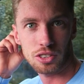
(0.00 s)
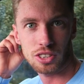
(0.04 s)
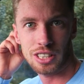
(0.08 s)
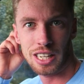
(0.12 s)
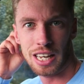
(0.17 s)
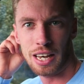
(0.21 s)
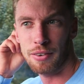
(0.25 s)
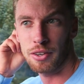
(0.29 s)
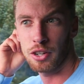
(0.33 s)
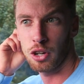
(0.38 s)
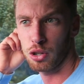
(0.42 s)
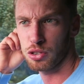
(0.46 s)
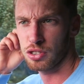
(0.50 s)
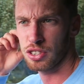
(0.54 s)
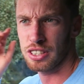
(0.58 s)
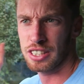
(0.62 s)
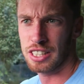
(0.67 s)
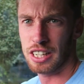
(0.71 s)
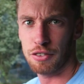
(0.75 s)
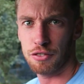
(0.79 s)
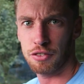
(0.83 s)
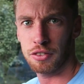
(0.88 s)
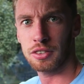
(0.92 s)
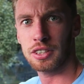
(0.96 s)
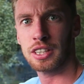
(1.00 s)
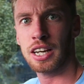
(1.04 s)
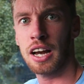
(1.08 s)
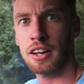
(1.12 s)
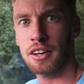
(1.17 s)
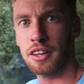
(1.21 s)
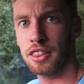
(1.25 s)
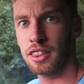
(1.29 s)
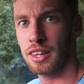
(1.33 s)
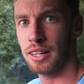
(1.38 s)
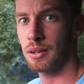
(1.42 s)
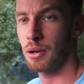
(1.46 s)
steering or it's a different
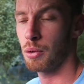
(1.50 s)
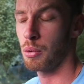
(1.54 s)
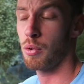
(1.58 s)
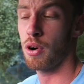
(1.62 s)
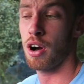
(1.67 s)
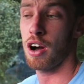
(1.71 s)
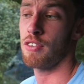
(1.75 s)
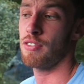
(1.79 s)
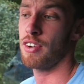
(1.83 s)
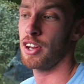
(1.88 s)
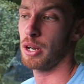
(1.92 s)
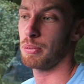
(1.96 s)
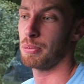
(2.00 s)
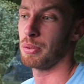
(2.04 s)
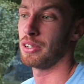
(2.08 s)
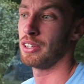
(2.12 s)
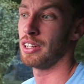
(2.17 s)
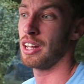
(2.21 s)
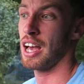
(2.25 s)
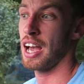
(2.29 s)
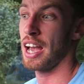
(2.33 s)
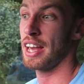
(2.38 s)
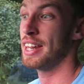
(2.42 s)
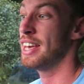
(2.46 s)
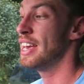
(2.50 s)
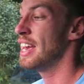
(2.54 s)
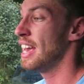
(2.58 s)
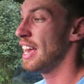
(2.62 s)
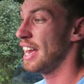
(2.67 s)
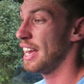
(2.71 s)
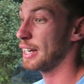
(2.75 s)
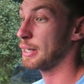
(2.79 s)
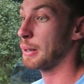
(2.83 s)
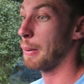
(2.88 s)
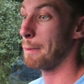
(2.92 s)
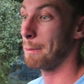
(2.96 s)
kind of thing. But what I've read up online,
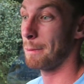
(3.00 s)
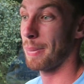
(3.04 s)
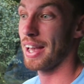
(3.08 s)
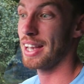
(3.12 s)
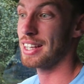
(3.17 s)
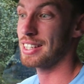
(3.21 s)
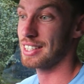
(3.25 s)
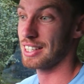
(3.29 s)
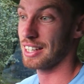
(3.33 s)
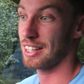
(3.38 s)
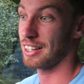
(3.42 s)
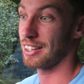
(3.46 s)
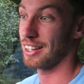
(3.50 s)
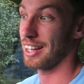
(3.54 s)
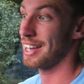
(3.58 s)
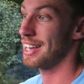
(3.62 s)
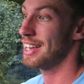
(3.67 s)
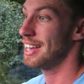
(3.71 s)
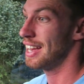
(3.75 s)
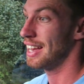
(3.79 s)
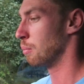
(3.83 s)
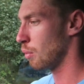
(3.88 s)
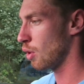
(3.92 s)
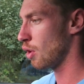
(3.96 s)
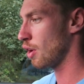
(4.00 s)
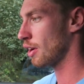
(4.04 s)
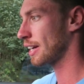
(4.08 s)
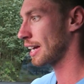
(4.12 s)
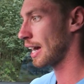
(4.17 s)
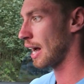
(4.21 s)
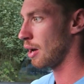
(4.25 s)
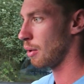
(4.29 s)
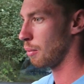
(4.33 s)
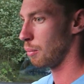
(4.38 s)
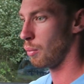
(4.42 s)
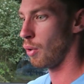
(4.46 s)
it can basically work
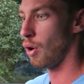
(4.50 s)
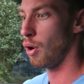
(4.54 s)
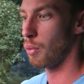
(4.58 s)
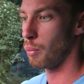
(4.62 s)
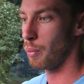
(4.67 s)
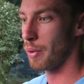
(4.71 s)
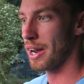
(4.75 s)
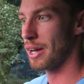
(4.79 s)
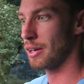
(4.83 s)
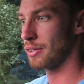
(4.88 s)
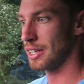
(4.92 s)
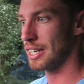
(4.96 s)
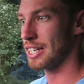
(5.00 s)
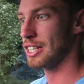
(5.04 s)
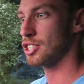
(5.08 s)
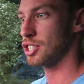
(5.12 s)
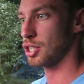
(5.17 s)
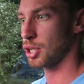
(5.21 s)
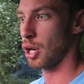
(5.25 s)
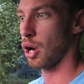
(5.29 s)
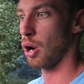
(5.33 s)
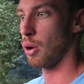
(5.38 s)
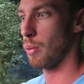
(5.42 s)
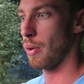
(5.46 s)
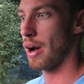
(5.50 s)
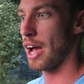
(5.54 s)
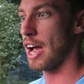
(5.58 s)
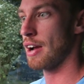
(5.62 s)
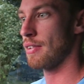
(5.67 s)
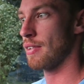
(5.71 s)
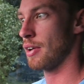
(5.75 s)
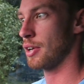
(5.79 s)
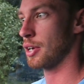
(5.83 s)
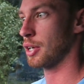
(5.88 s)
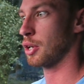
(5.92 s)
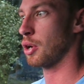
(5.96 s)
out what wheel needs to go
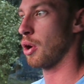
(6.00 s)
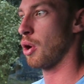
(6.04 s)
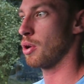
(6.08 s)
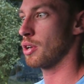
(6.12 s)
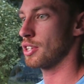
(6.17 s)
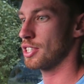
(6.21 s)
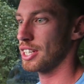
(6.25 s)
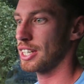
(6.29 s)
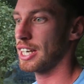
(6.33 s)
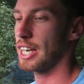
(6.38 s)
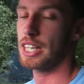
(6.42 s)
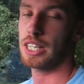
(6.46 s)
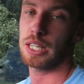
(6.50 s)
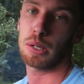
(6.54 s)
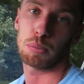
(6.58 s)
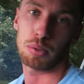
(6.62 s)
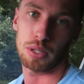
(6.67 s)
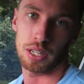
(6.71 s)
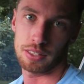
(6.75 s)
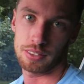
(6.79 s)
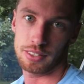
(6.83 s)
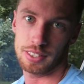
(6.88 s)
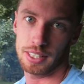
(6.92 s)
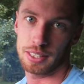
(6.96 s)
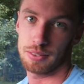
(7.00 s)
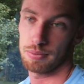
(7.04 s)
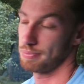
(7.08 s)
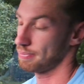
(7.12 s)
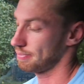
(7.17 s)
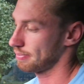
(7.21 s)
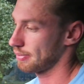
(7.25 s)
where around the corner to keep you planted.